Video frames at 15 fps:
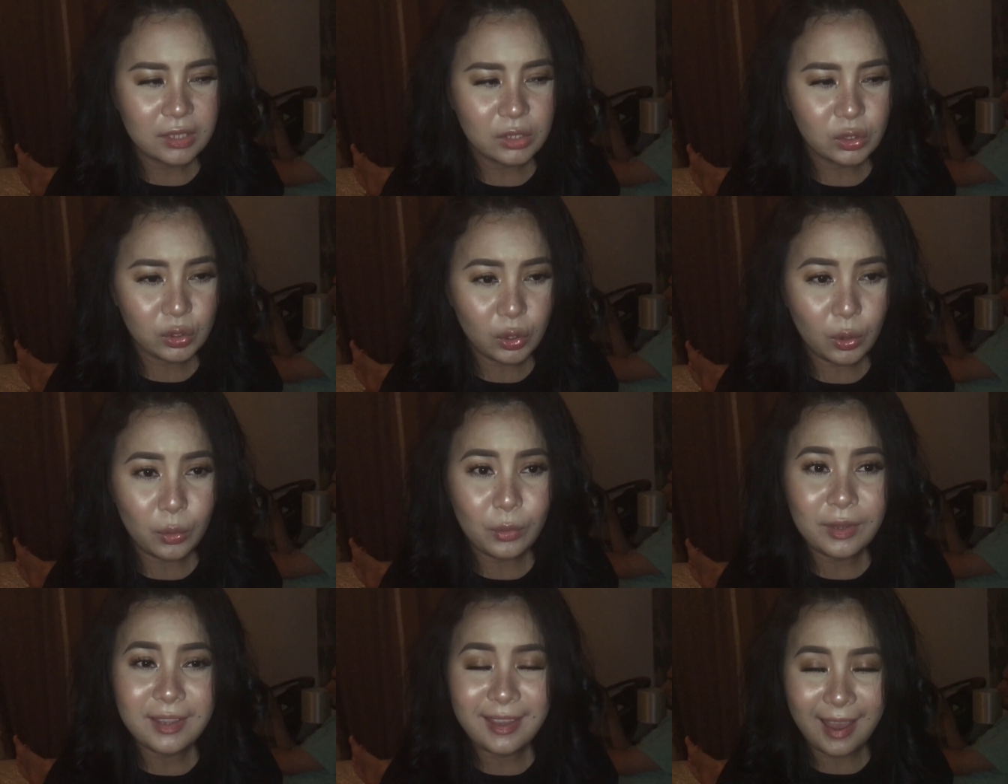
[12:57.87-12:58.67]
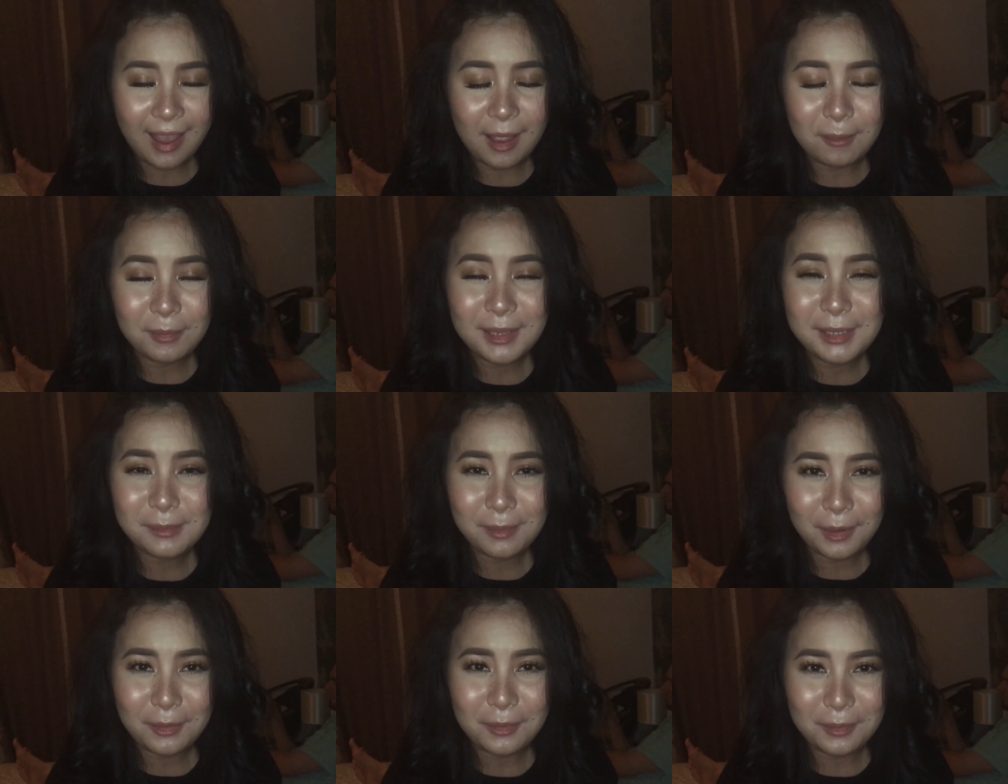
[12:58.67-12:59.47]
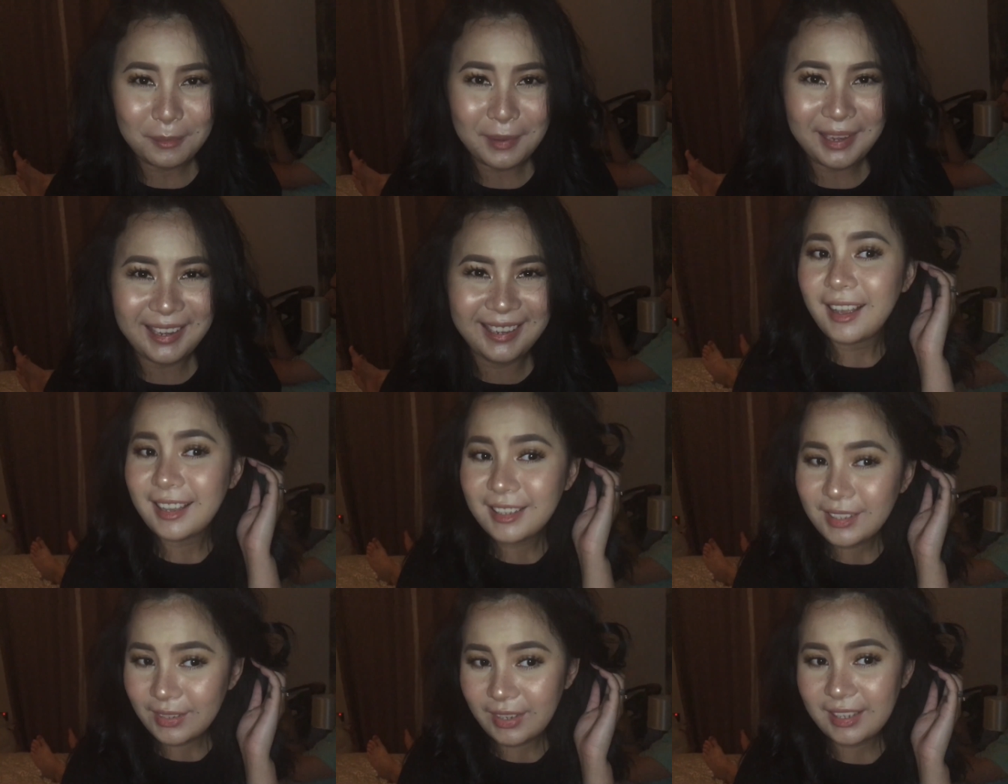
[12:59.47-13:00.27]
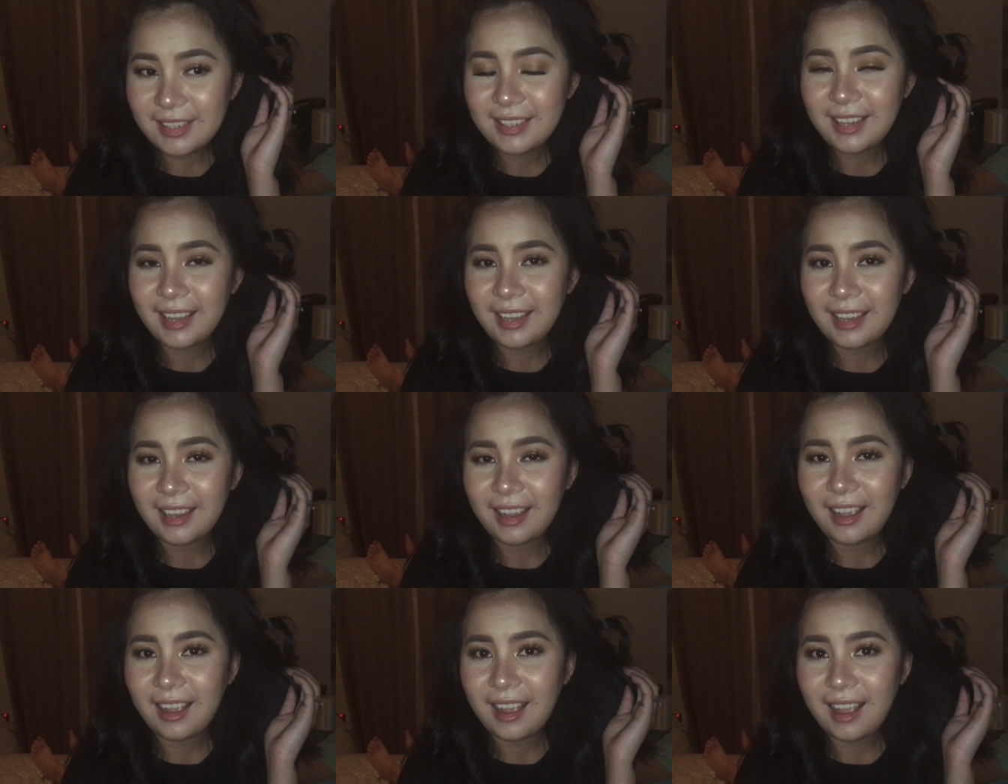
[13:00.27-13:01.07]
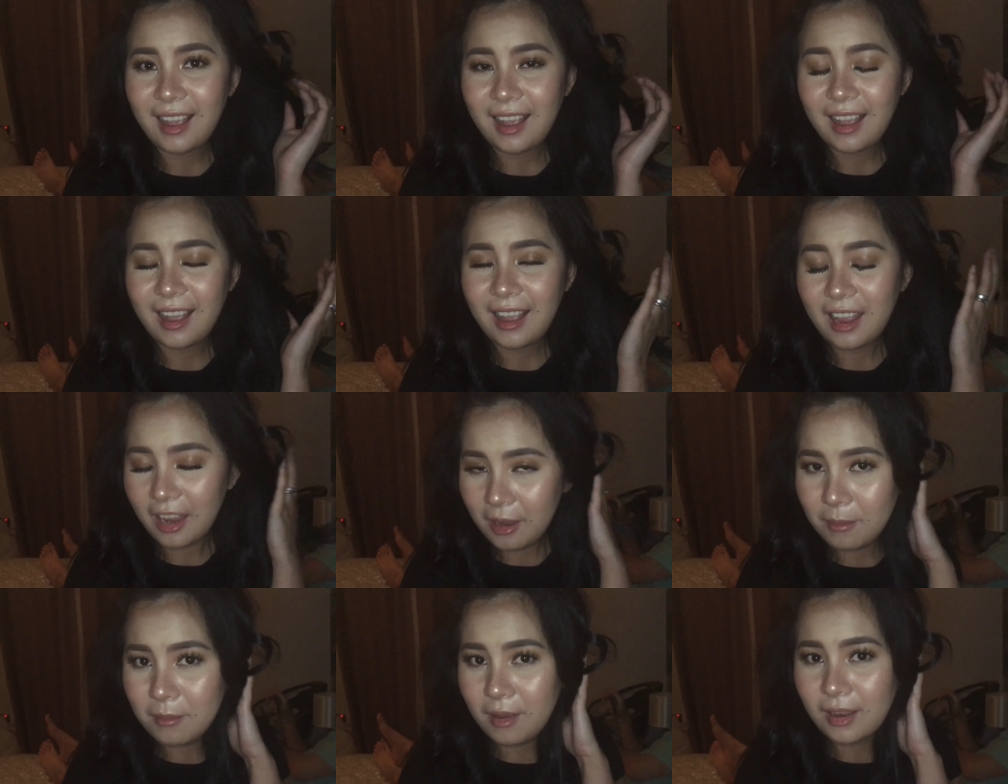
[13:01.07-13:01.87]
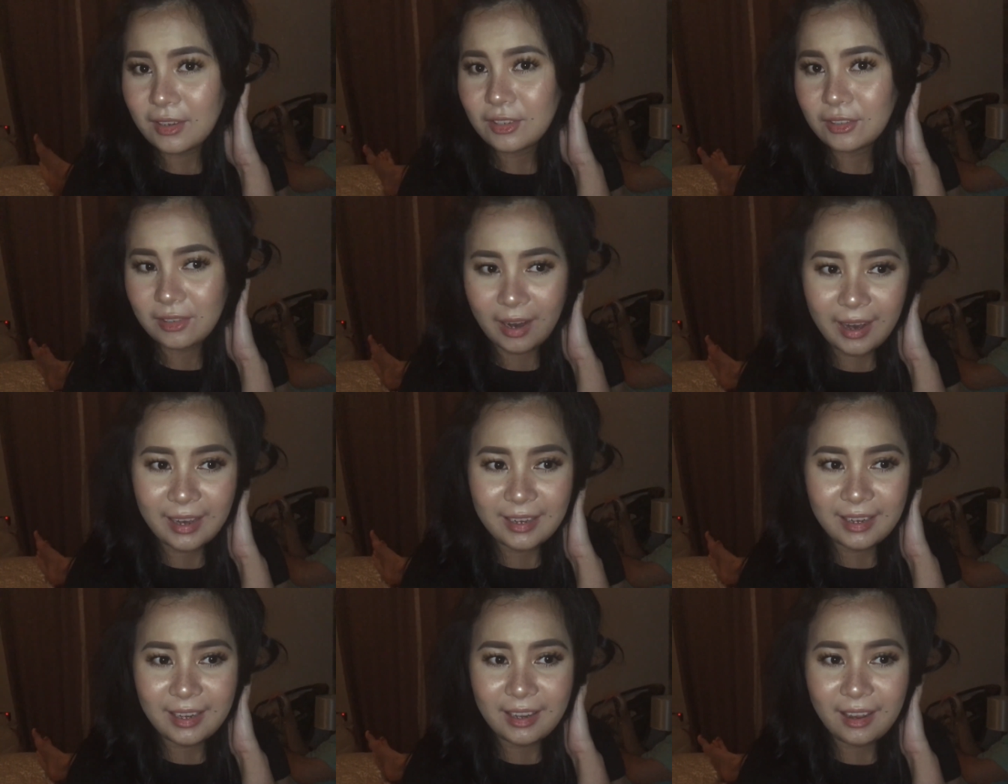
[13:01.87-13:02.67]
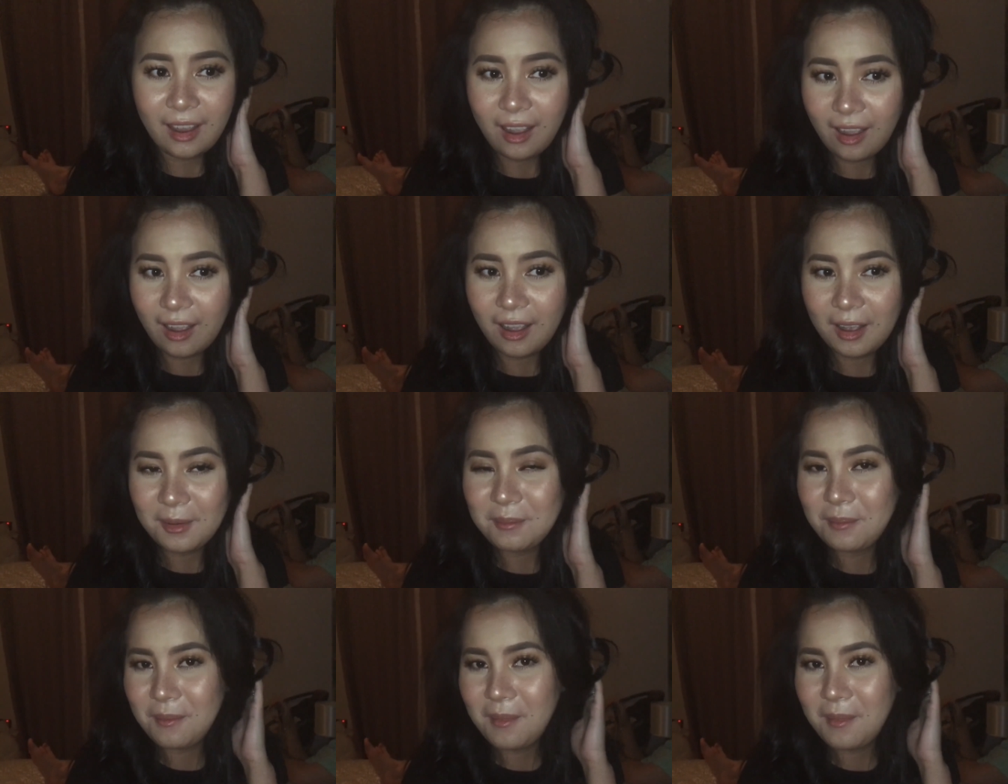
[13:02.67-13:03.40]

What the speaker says: So yeah, please bear with me. As you can see, I'm a shiny hot